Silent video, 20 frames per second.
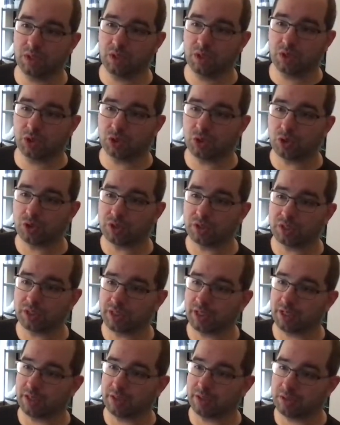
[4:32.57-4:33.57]
shortened
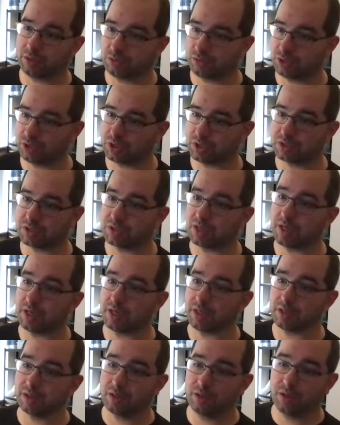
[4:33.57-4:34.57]
again into just
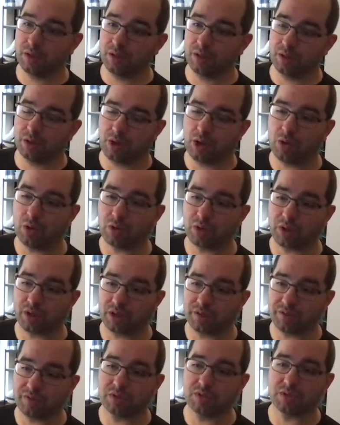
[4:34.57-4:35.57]
saying, oh, okay,
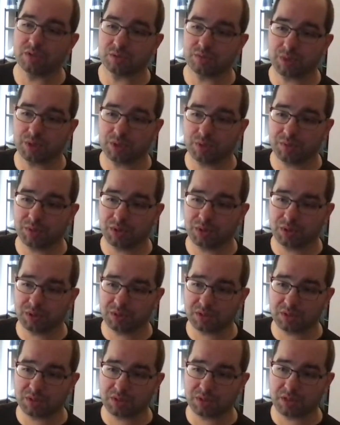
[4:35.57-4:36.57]
if this is because because
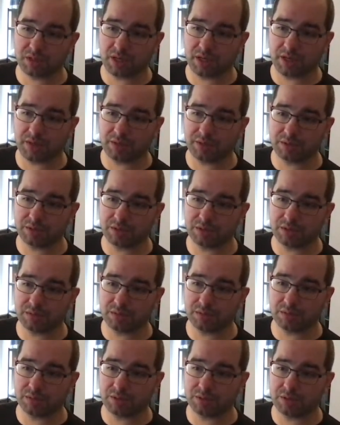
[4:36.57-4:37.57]
this is a this is a
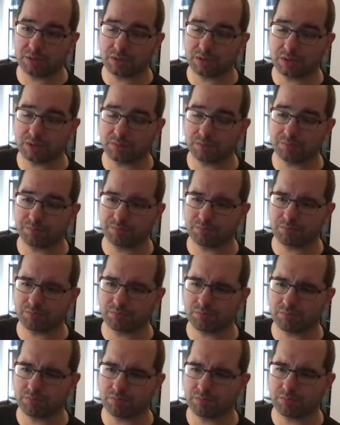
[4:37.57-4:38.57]
this is um
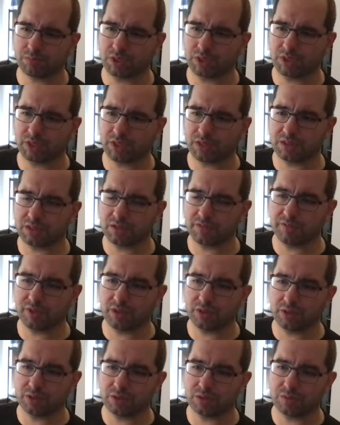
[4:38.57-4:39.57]
a case that the
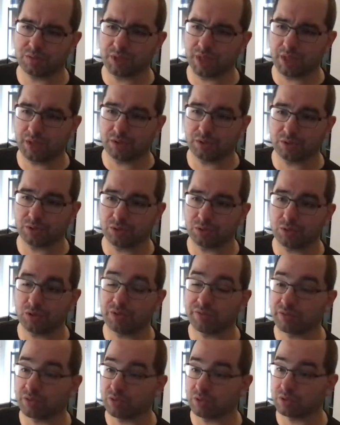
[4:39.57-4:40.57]
value to be either true or
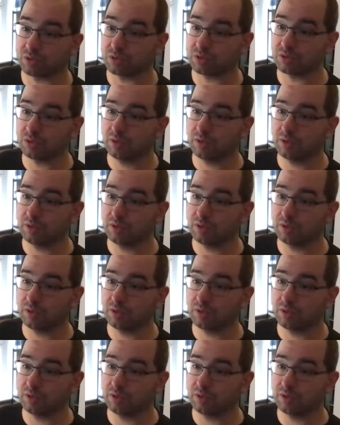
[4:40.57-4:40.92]
false.